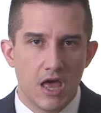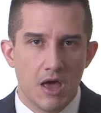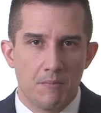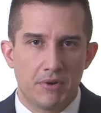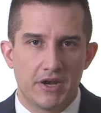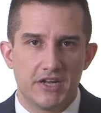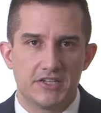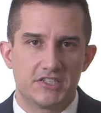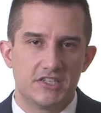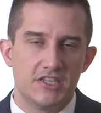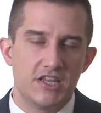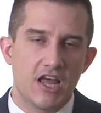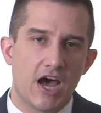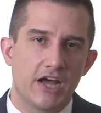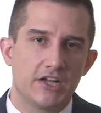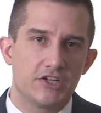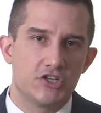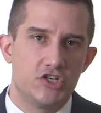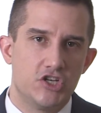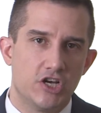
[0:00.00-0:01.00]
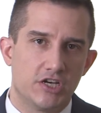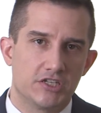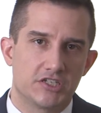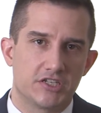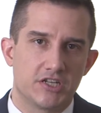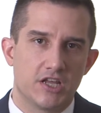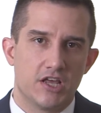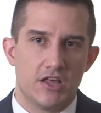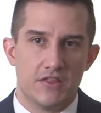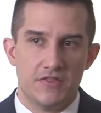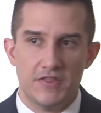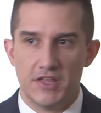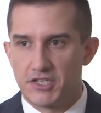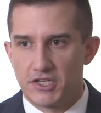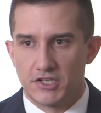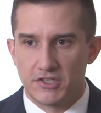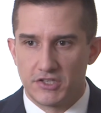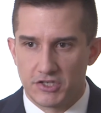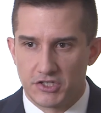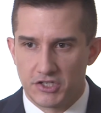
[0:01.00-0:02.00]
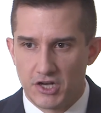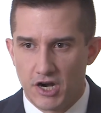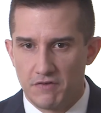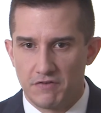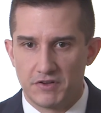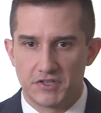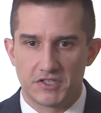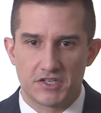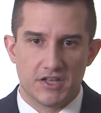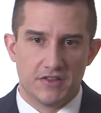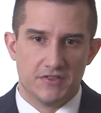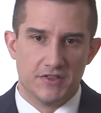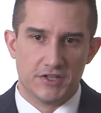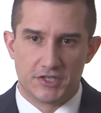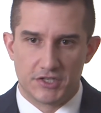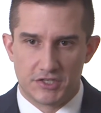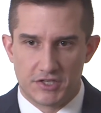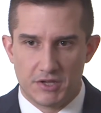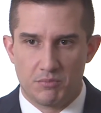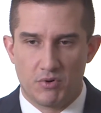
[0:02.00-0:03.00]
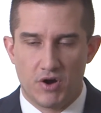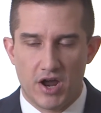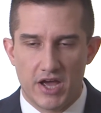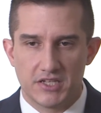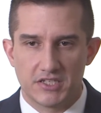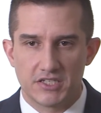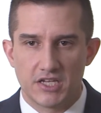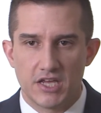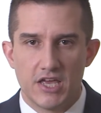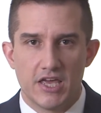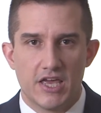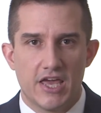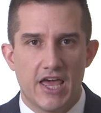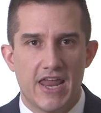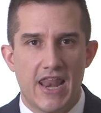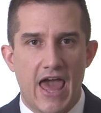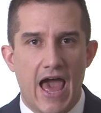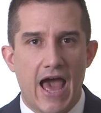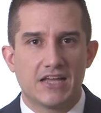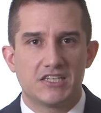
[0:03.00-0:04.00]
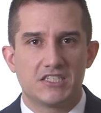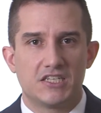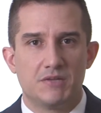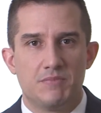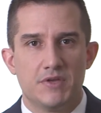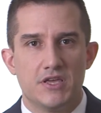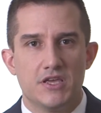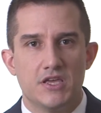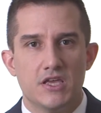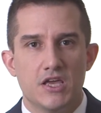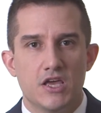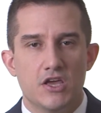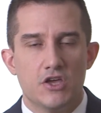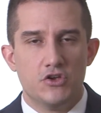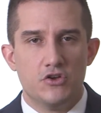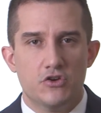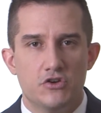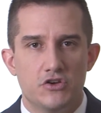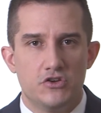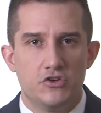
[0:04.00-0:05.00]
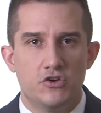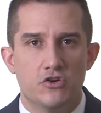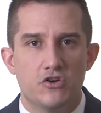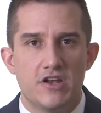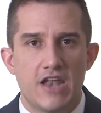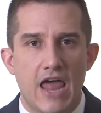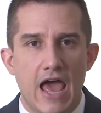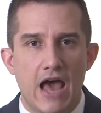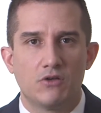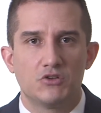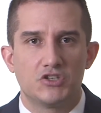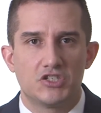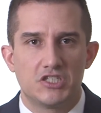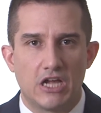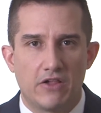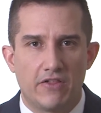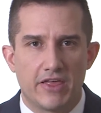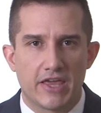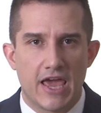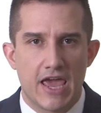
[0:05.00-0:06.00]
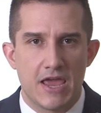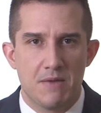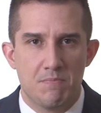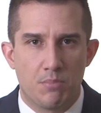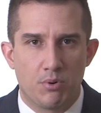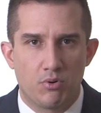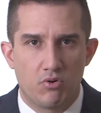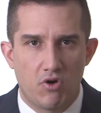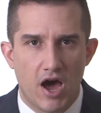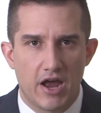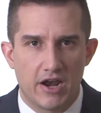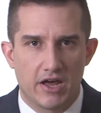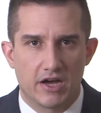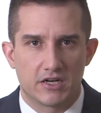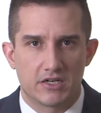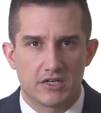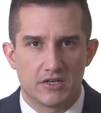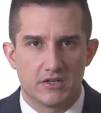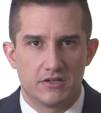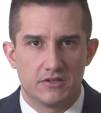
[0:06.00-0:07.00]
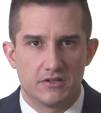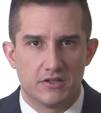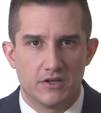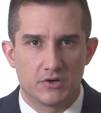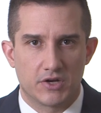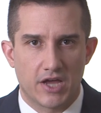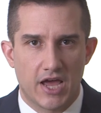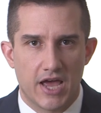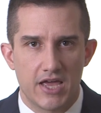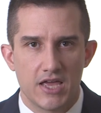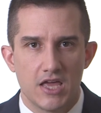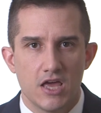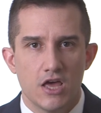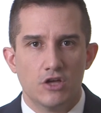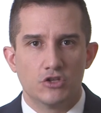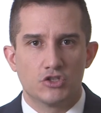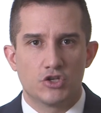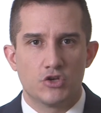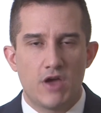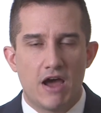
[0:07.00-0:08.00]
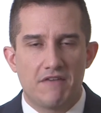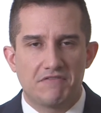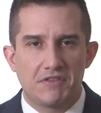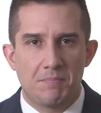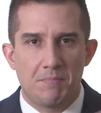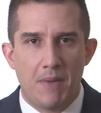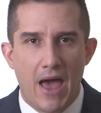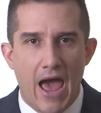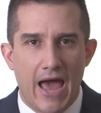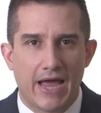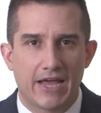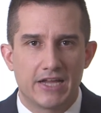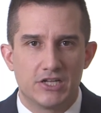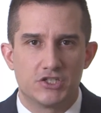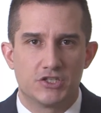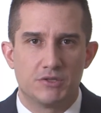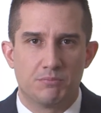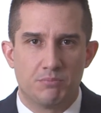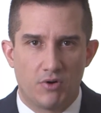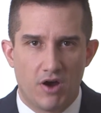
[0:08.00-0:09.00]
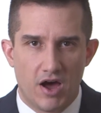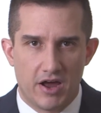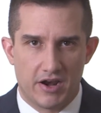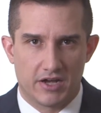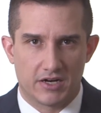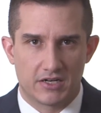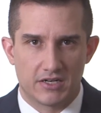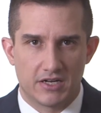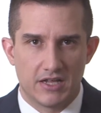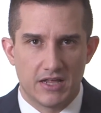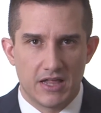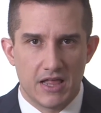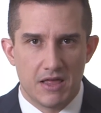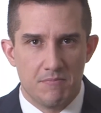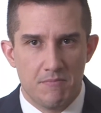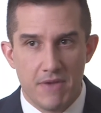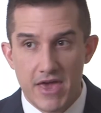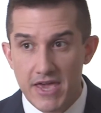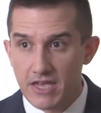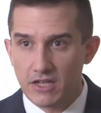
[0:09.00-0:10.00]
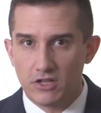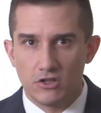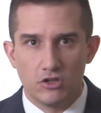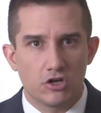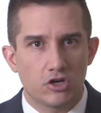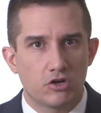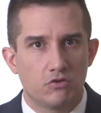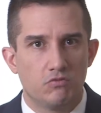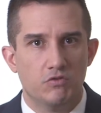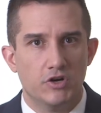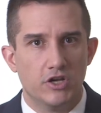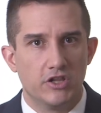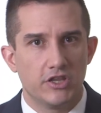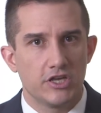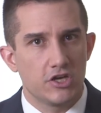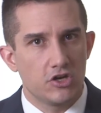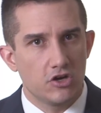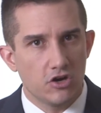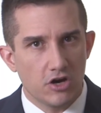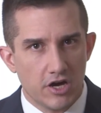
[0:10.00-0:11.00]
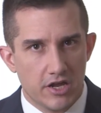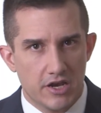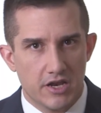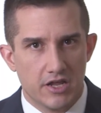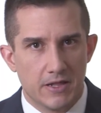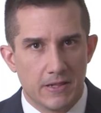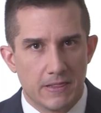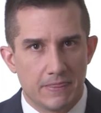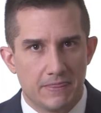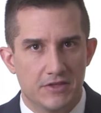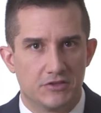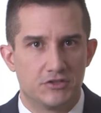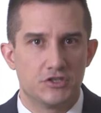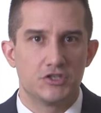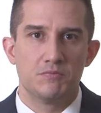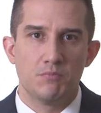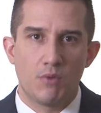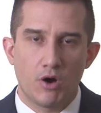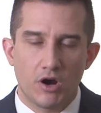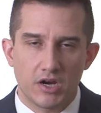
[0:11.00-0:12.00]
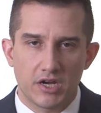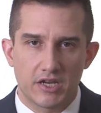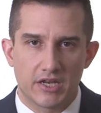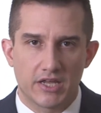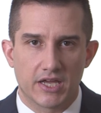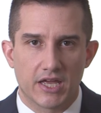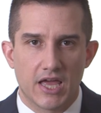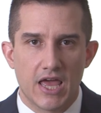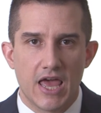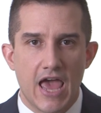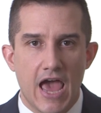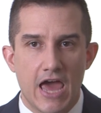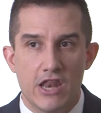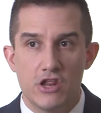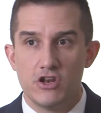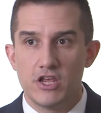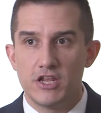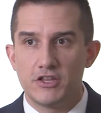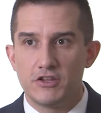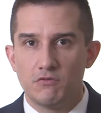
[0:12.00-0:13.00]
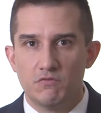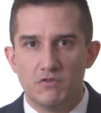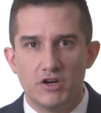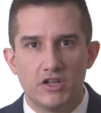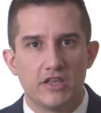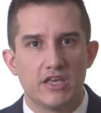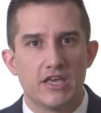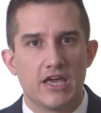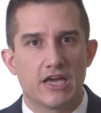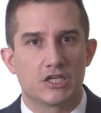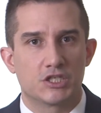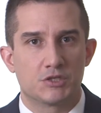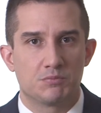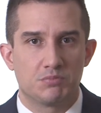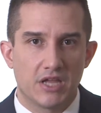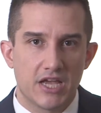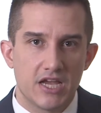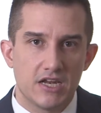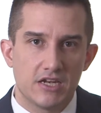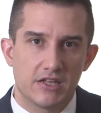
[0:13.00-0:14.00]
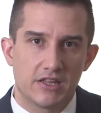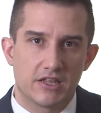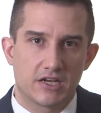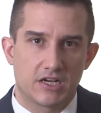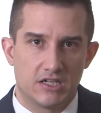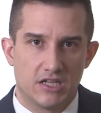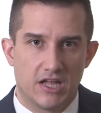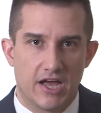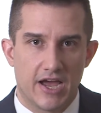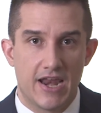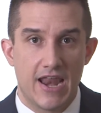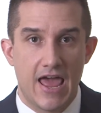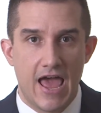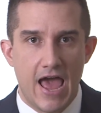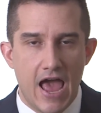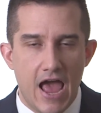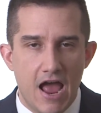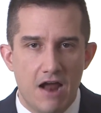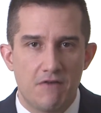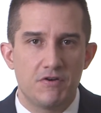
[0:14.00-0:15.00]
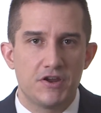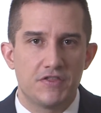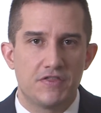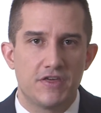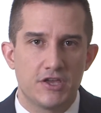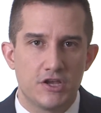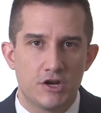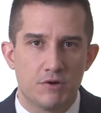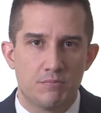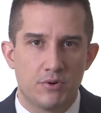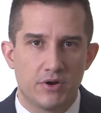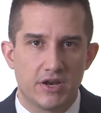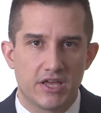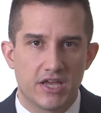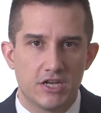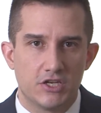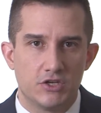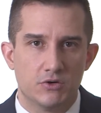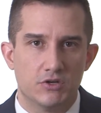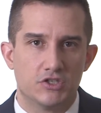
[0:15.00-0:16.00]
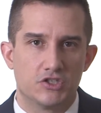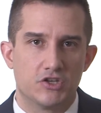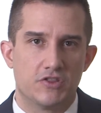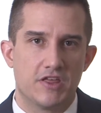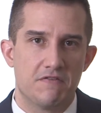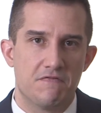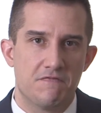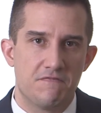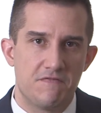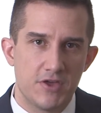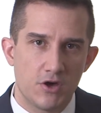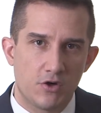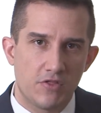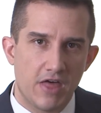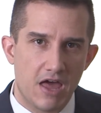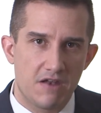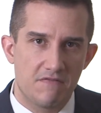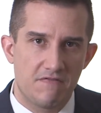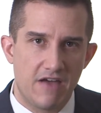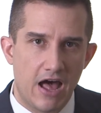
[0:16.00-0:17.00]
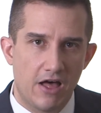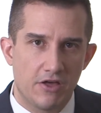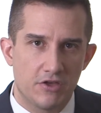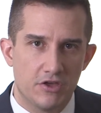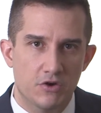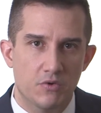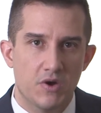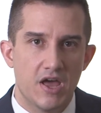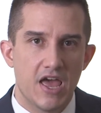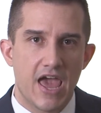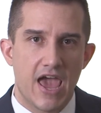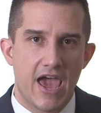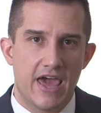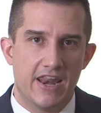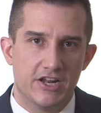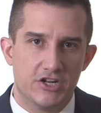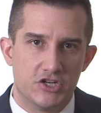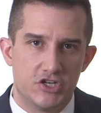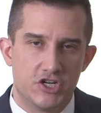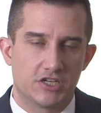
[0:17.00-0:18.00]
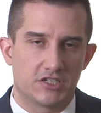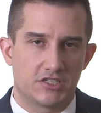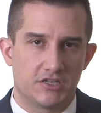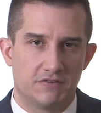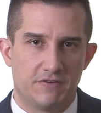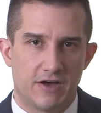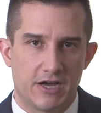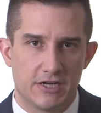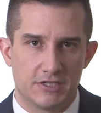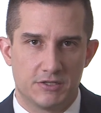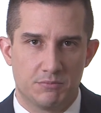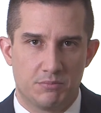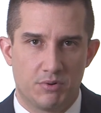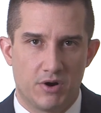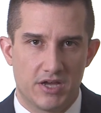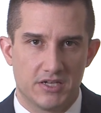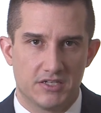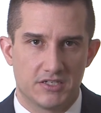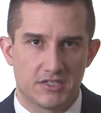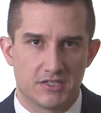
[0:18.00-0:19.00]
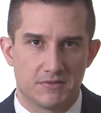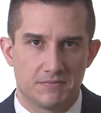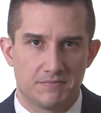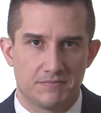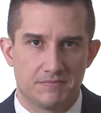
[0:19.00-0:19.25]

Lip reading: But it's not just, this is the service, this is the price. It has to be, you're now selling a product, okay? So you have to package the product. Make it look really good. This is marketing. And you need to really explain to the client everything you're putting into it so they feel that value and it justifies the price.